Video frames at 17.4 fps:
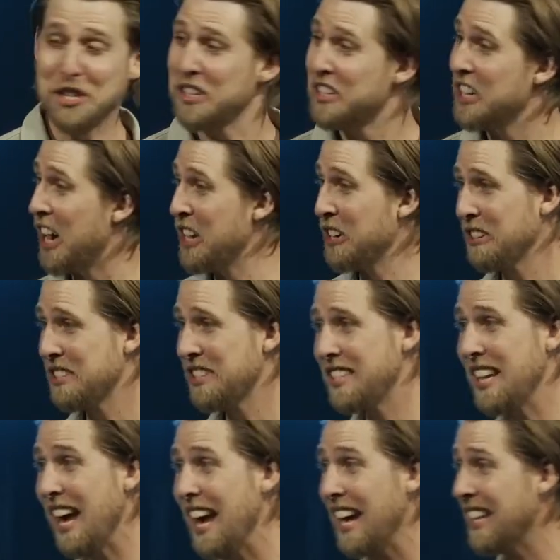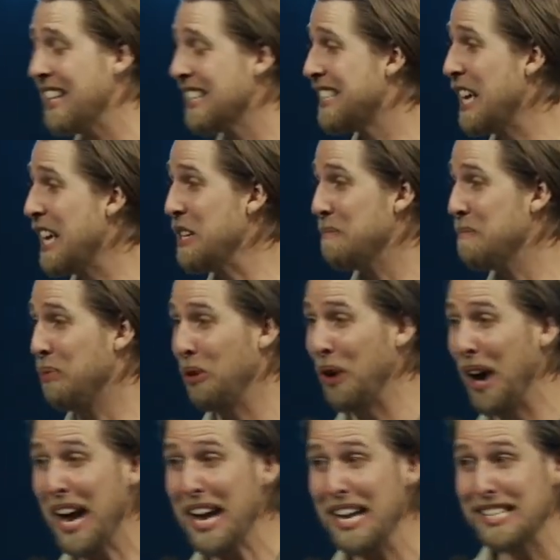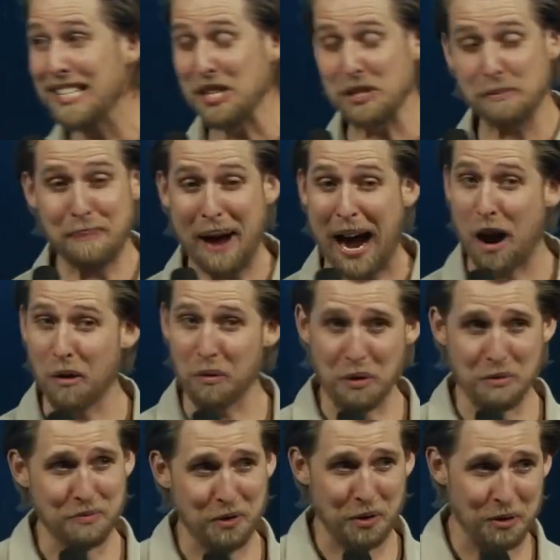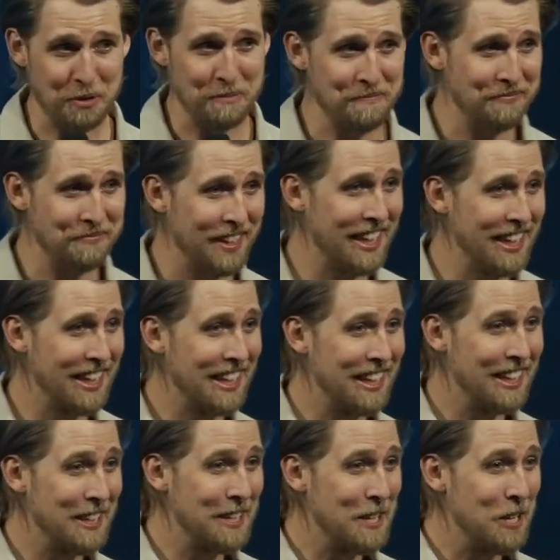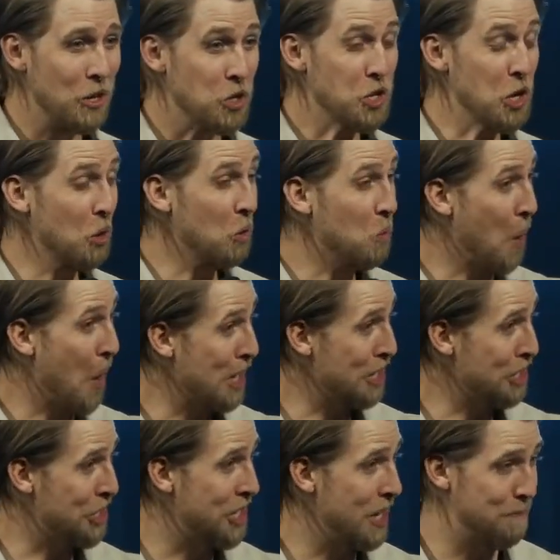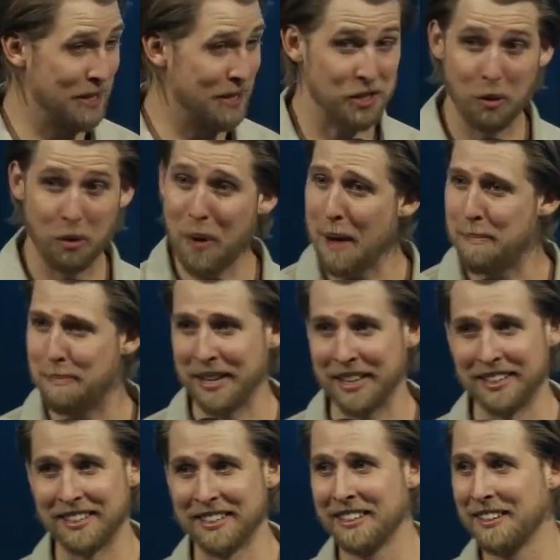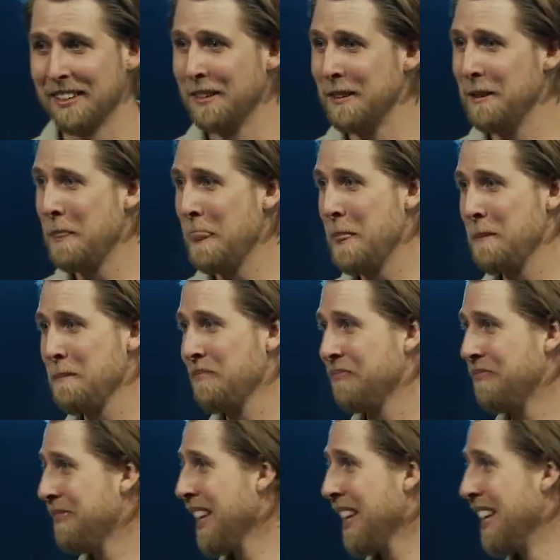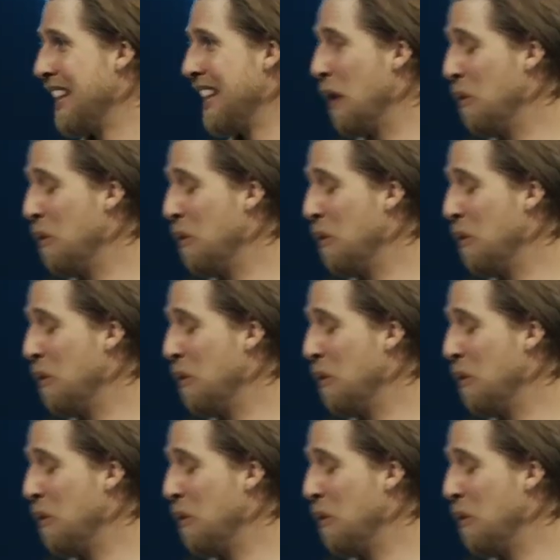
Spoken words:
need to understand is that praise is powerful. Your worship is a weapon. That